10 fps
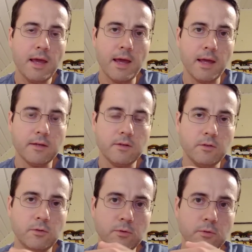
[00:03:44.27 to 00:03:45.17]
and
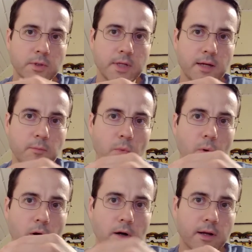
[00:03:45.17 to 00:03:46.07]
you will get a
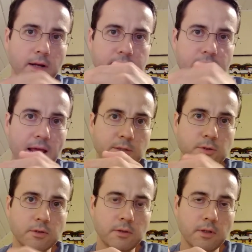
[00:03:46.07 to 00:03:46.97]
more kind of
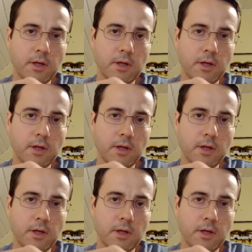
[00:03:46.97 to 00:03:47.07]
natural